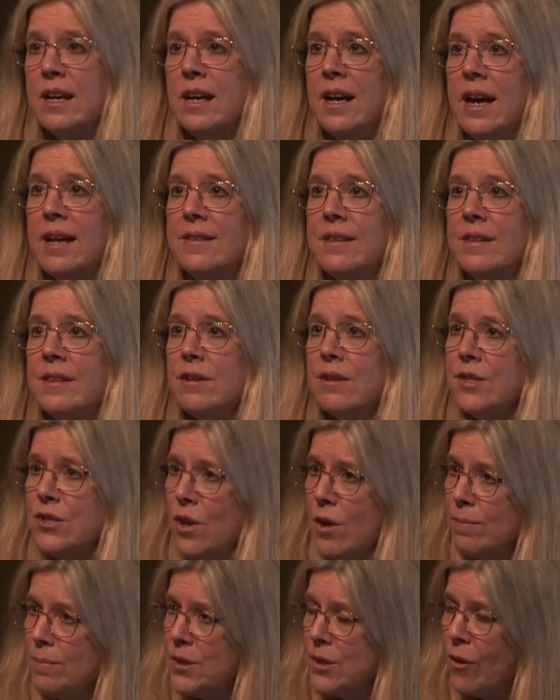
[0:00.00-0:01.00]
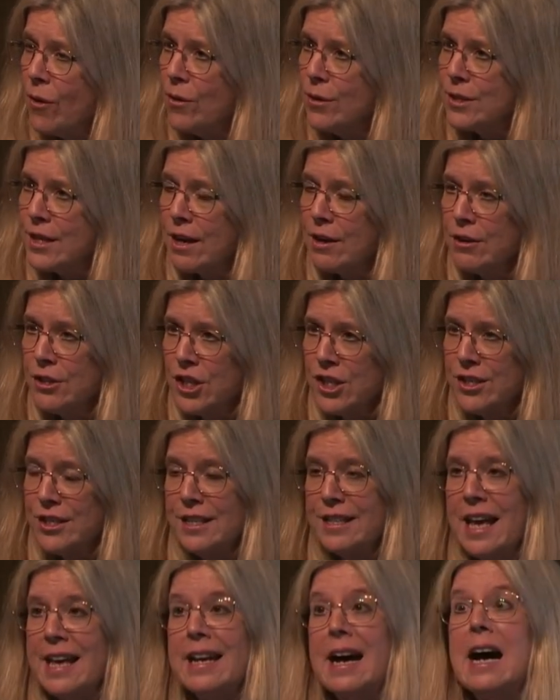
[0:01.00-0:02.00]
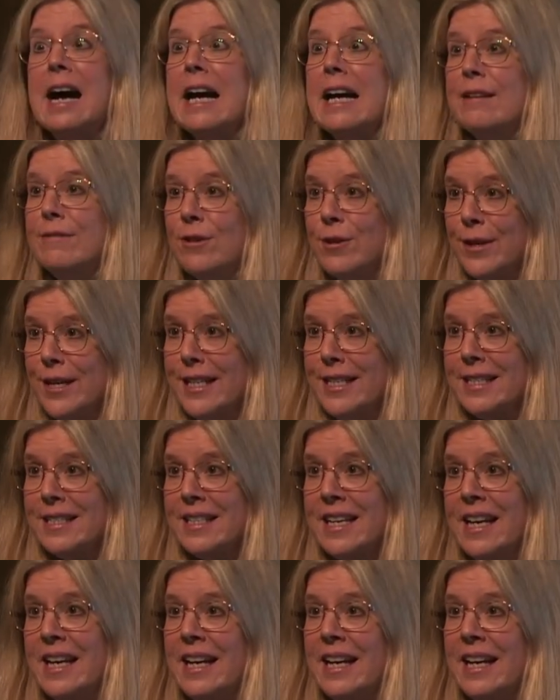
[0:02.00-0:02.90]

and then there are some songs that are just in that I voice,